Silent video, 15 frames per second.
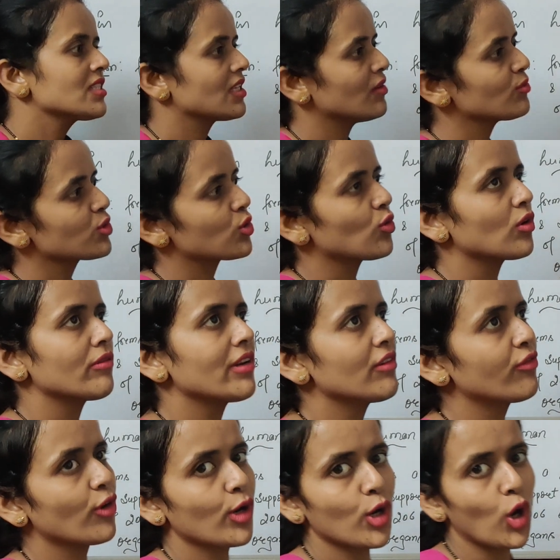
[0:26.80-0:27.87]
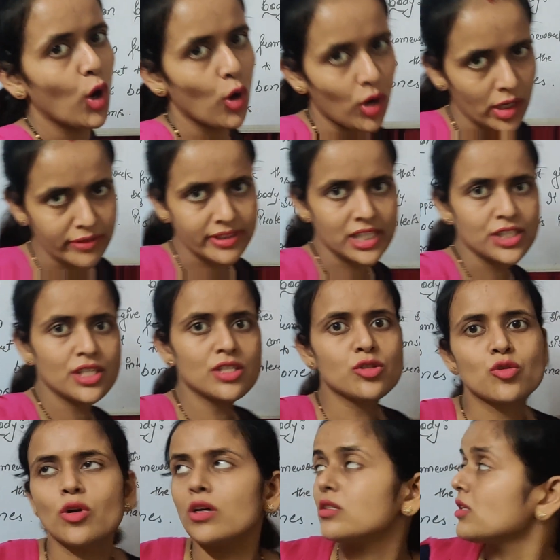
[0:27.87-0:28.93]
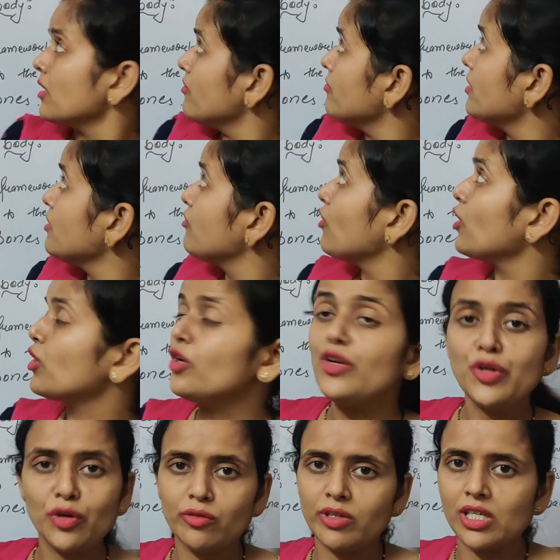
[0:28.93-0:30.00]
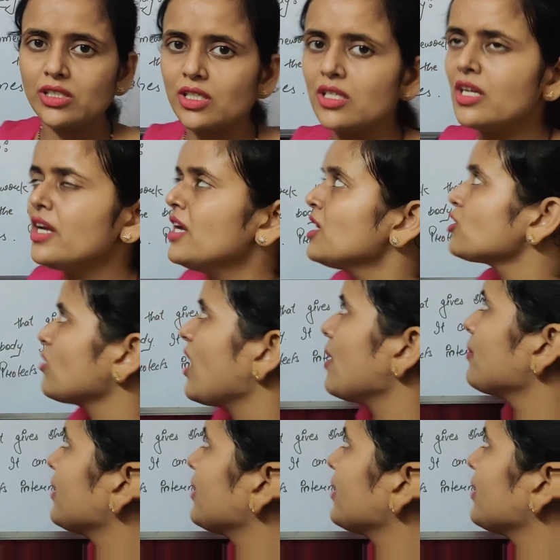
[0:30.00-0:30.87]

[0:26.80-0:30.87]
some school will follow old version, some will follow new version. So I